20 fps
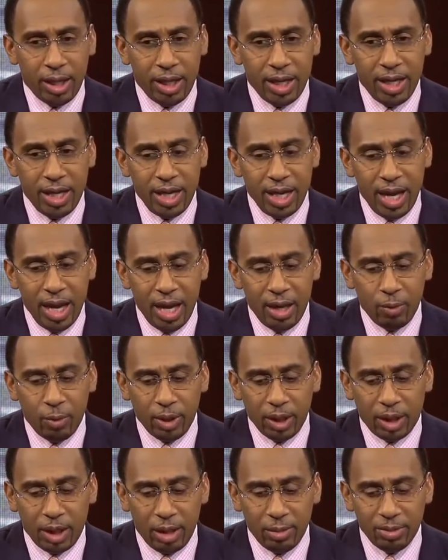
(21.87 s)
In the end,
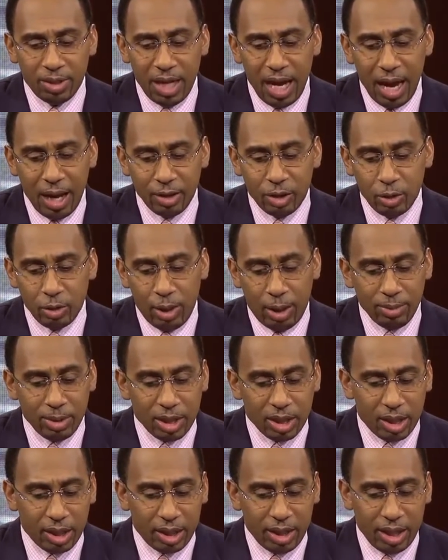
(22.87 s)
what it comes down to, I'm
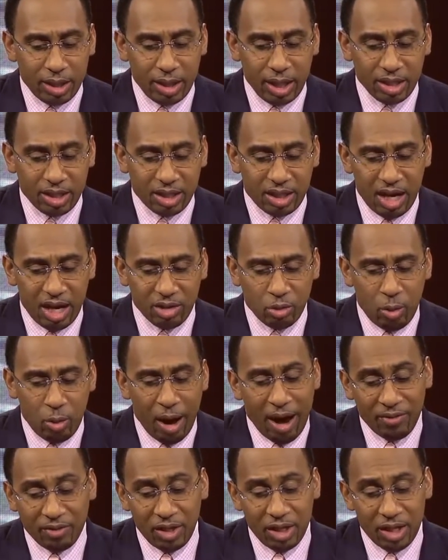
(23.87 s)
just looking at their schedule.
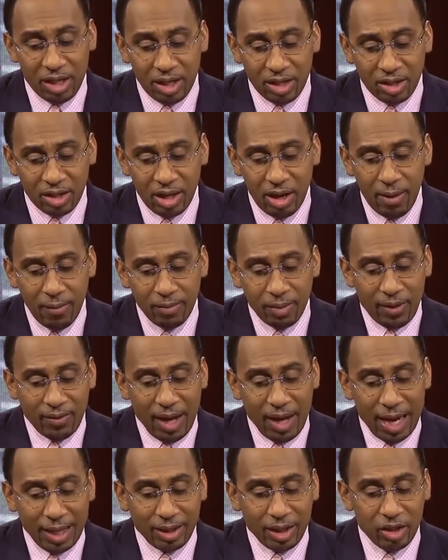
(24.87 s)
After this, they've
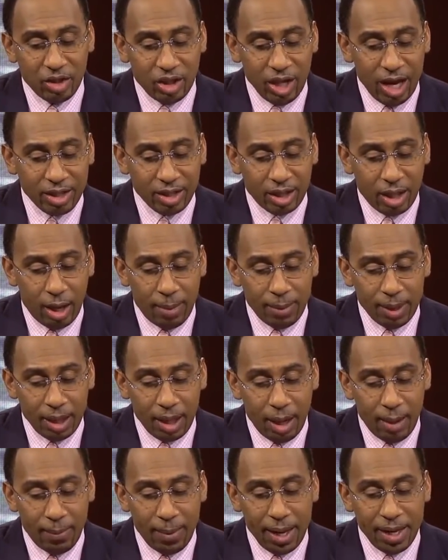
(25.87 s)
got the Jets
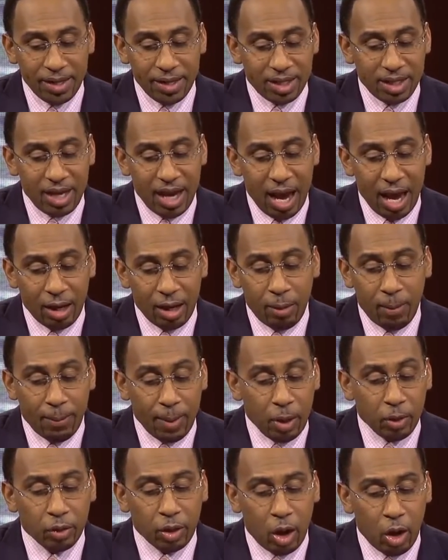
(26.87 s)
coming up in Seattle,
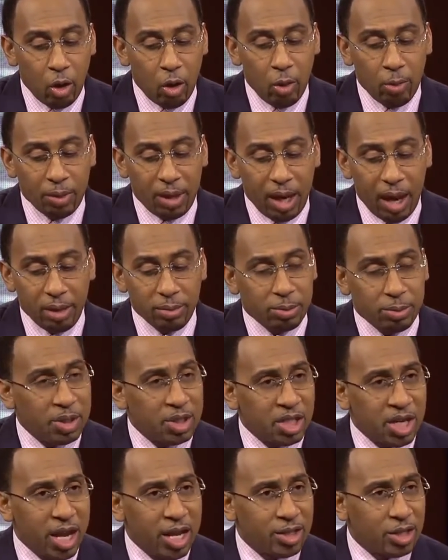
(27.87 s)
both home games,
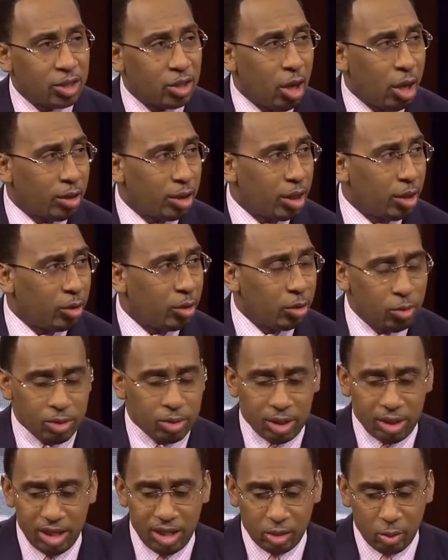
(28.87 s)
but chances are they'll
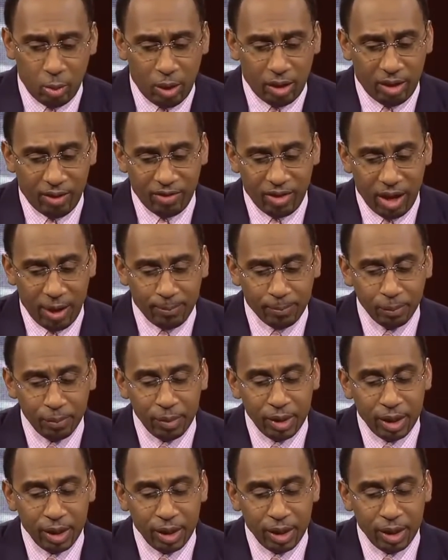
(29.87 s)
lose at least one of them.